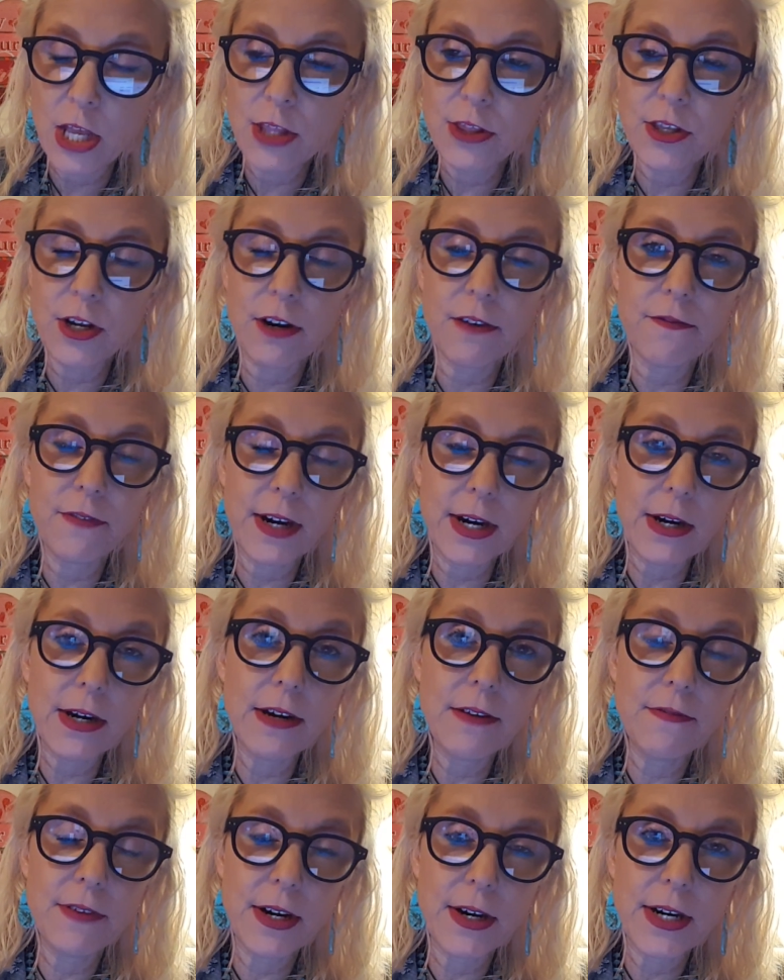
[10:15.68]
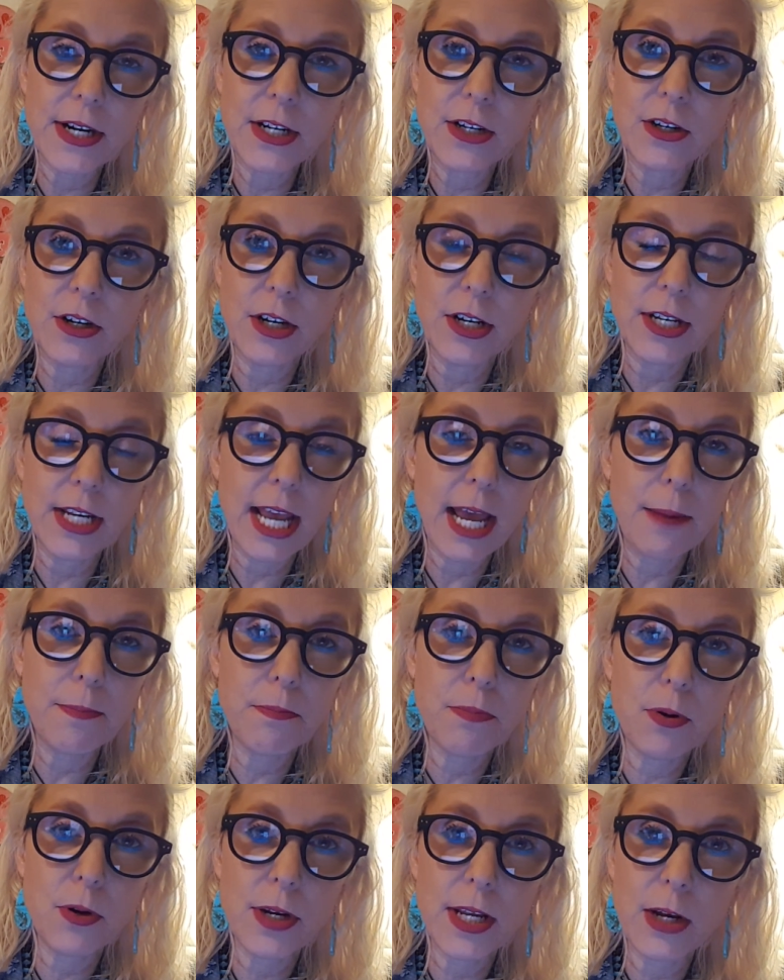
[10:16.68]
they're very, very good at
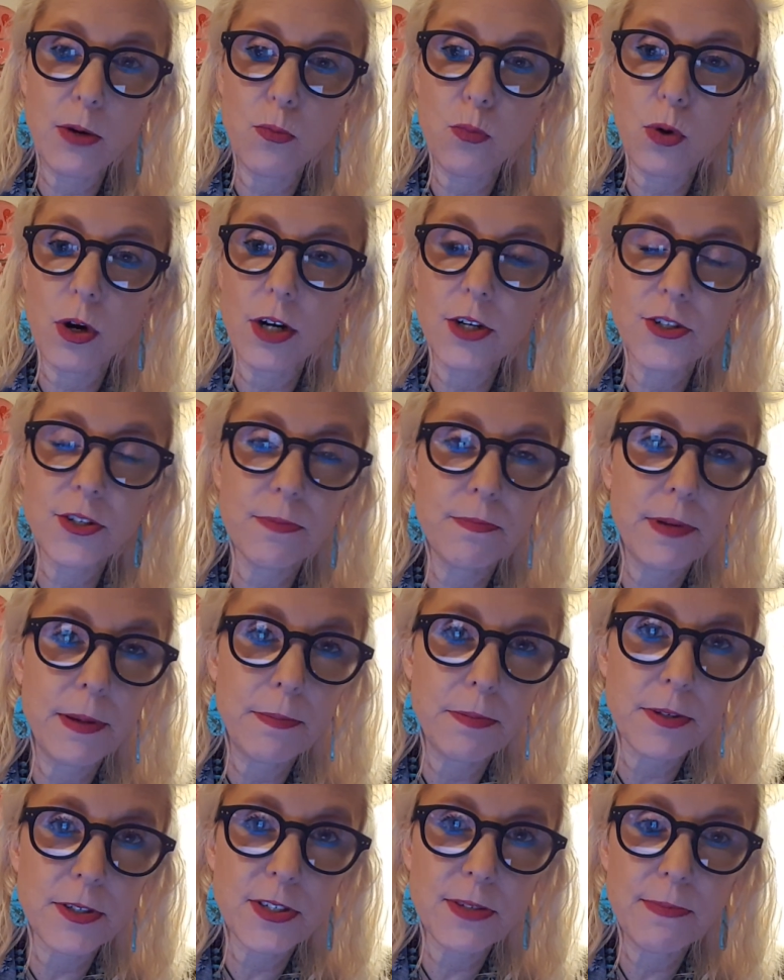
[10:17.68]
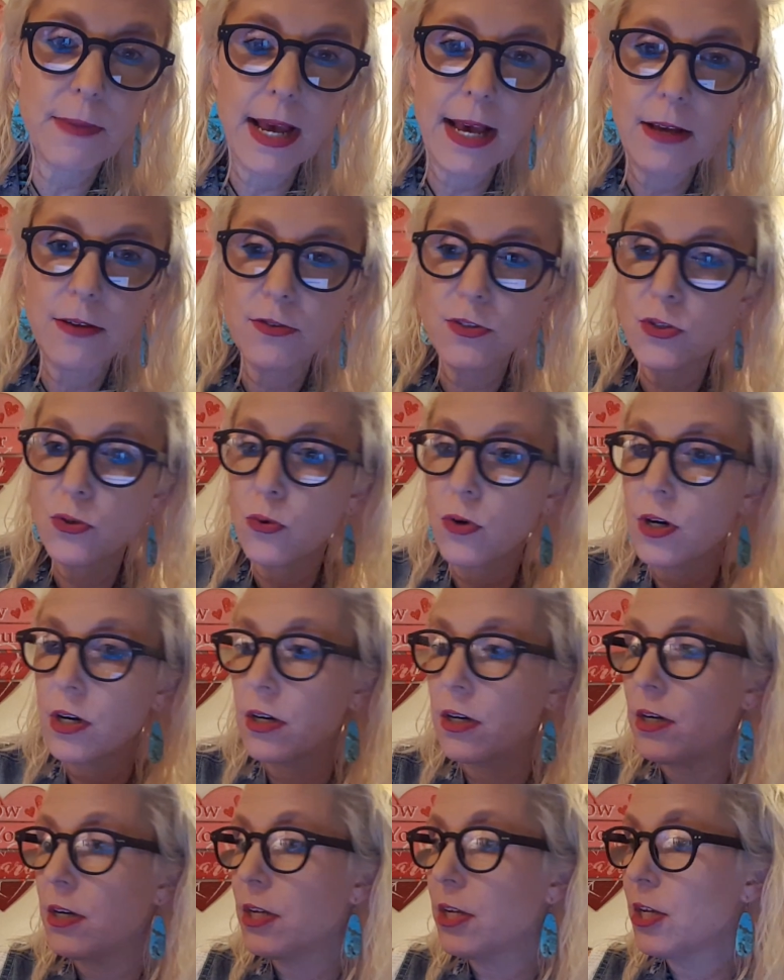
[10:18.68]
putting words in people's mouths
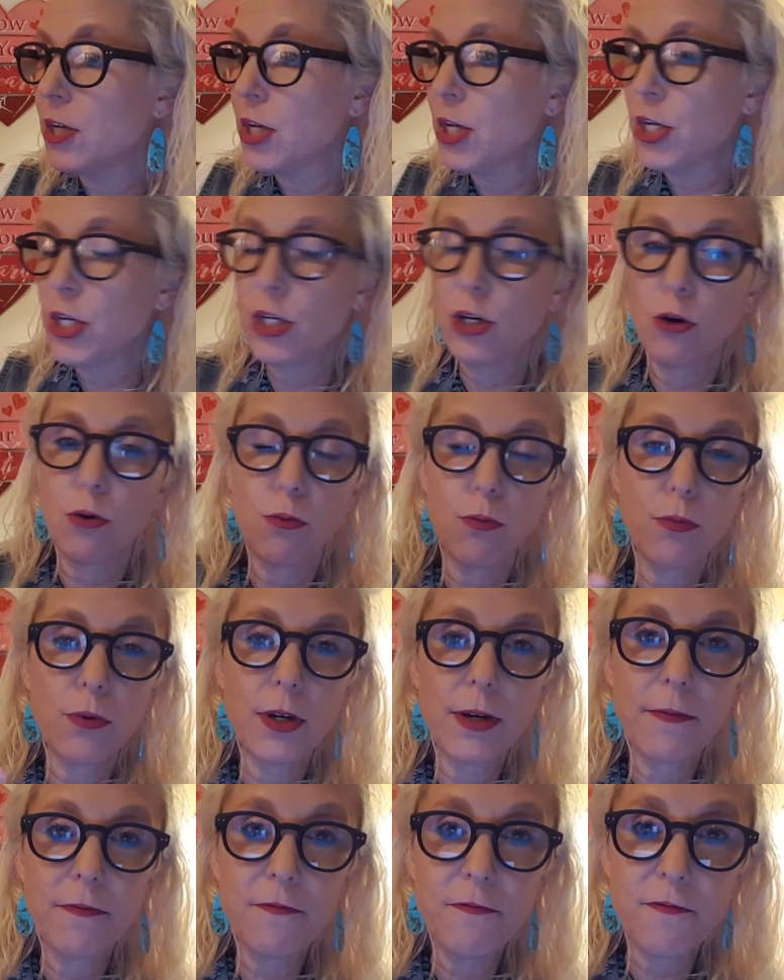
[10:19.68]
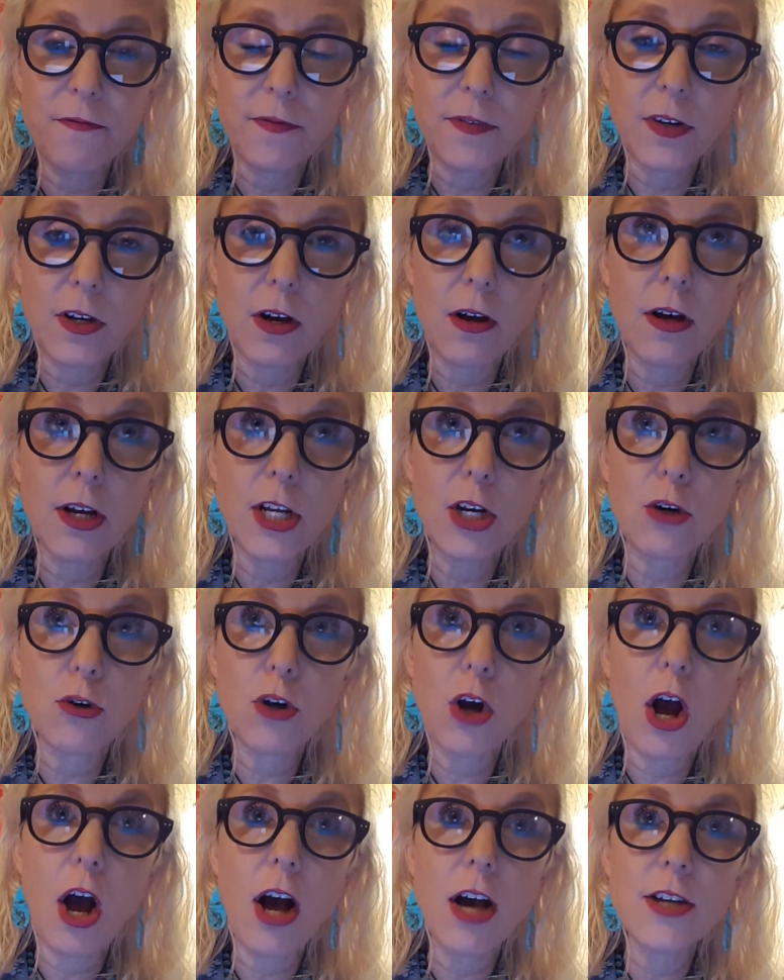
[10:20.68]
or you know, you know,
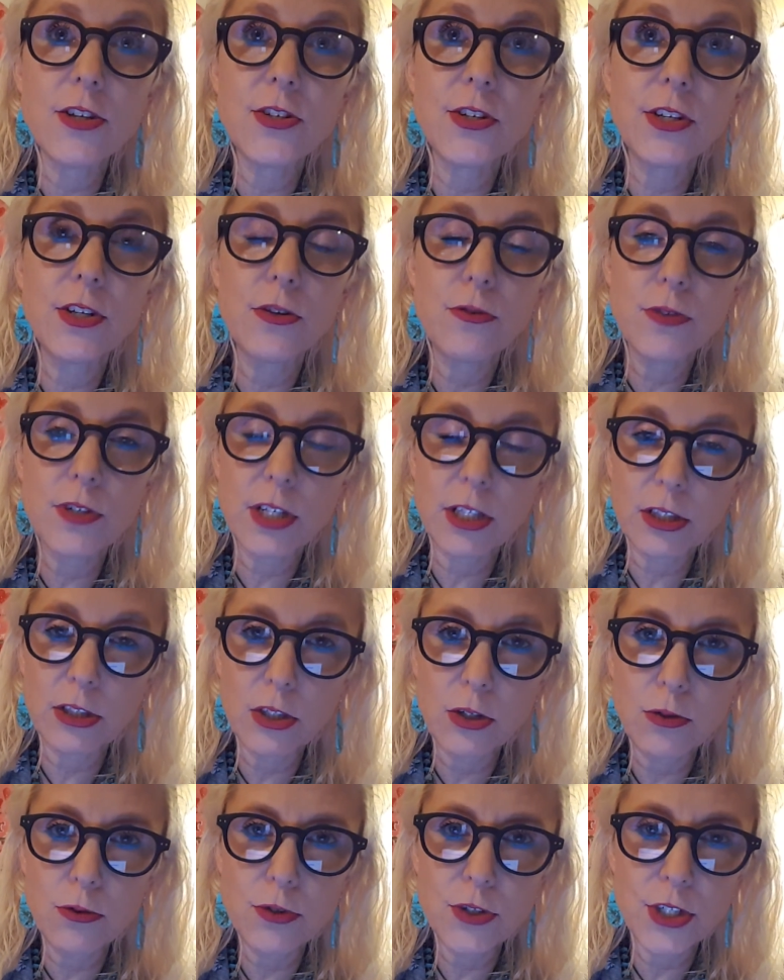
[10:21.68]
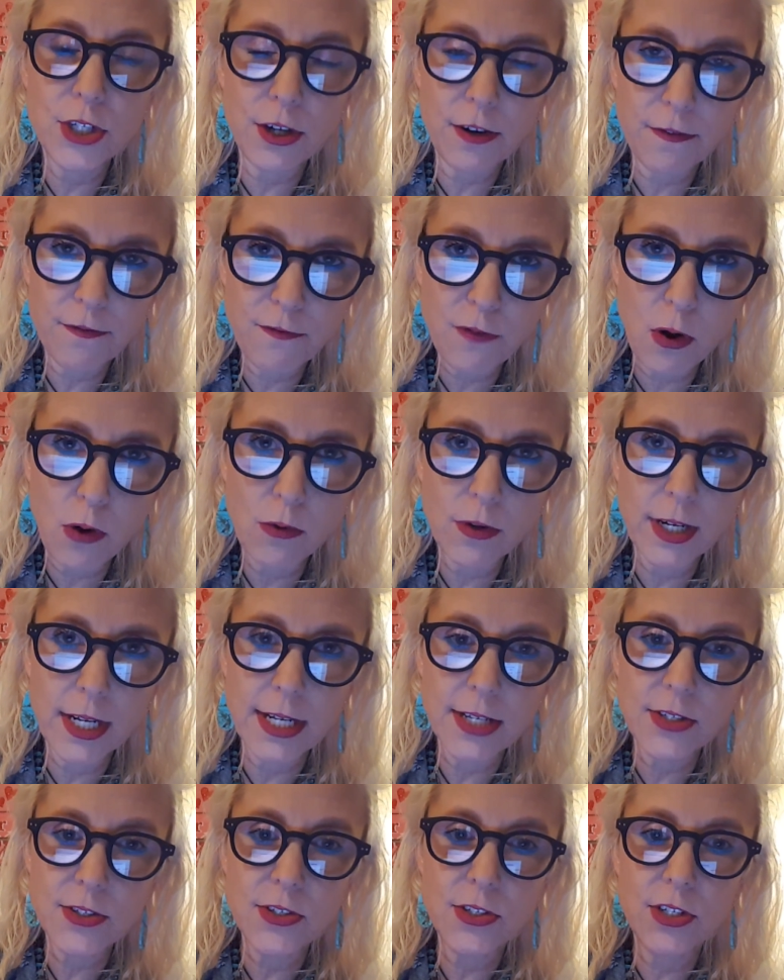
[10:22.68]
causing you to lose your
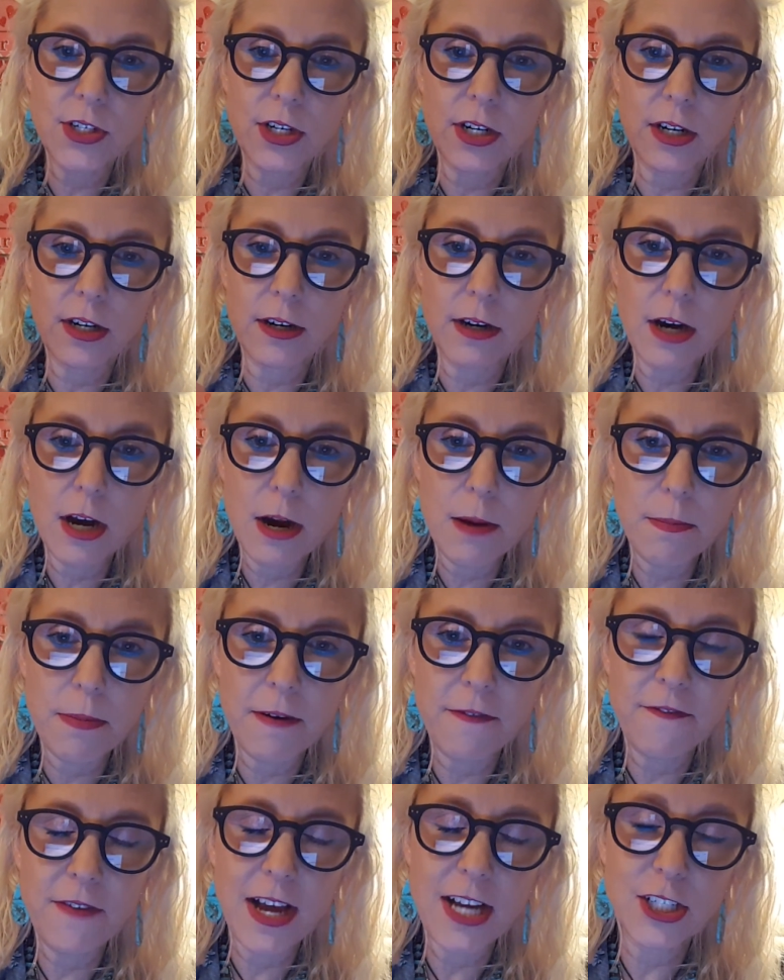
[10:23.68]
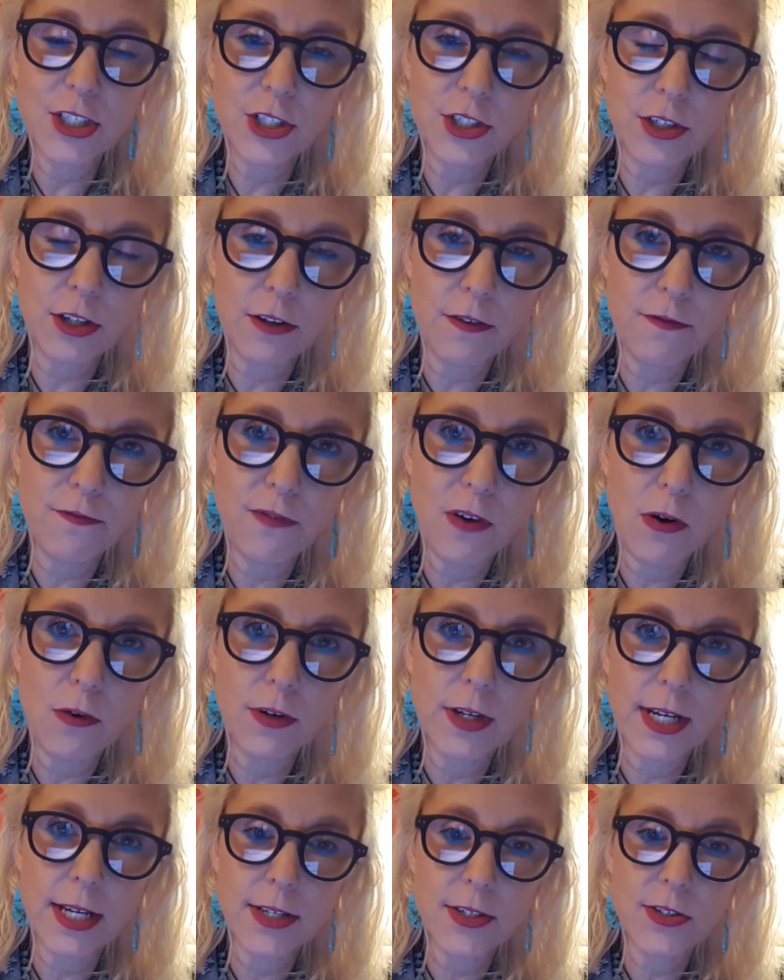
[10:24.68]
focus, your professional
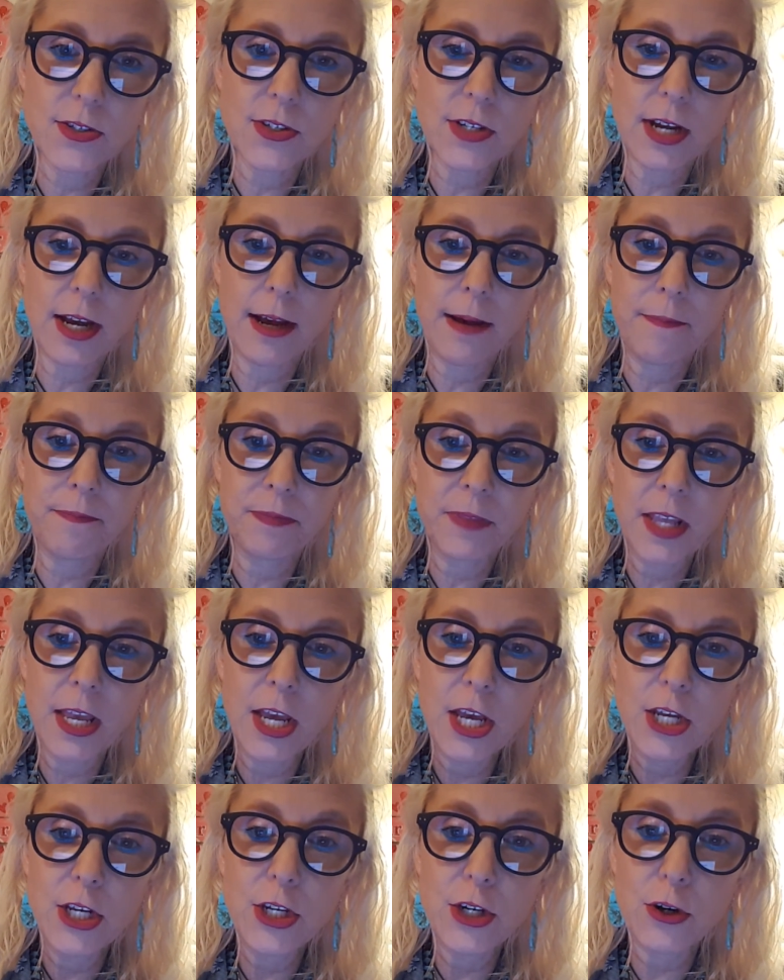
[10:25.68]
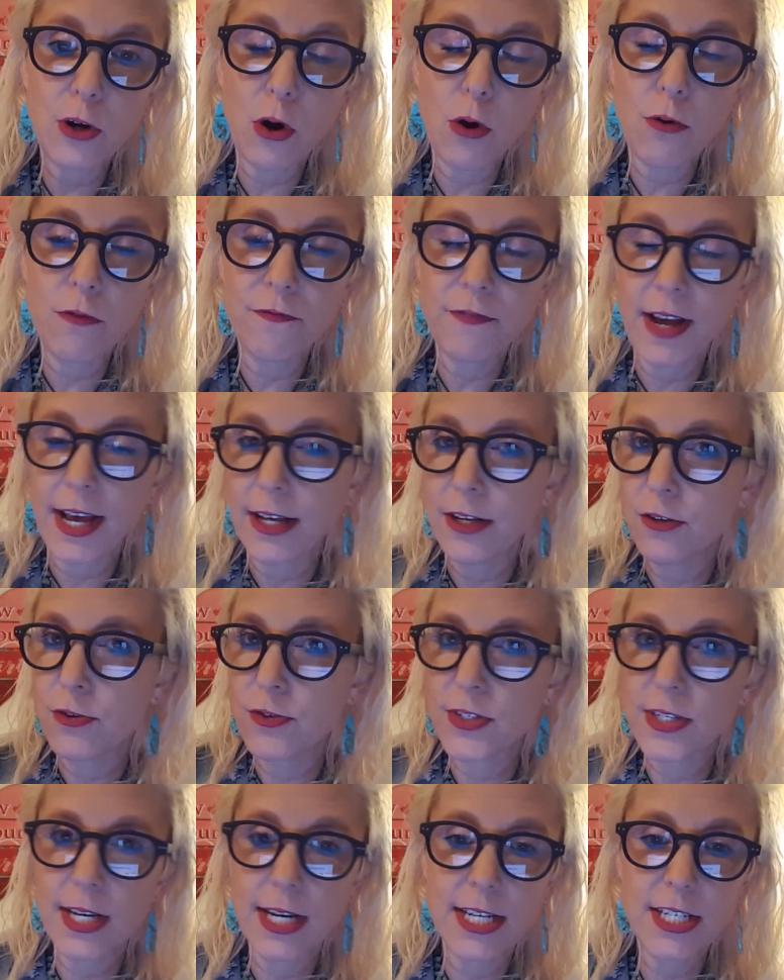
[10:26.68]
focus, um, your own
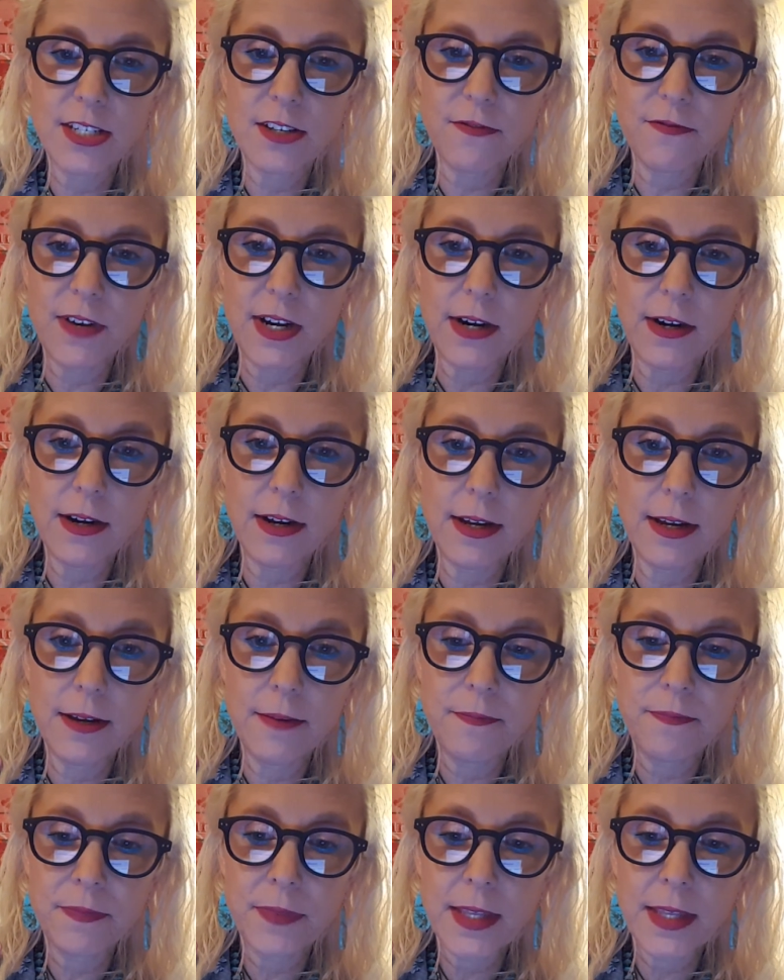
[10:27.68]
values. And it's a very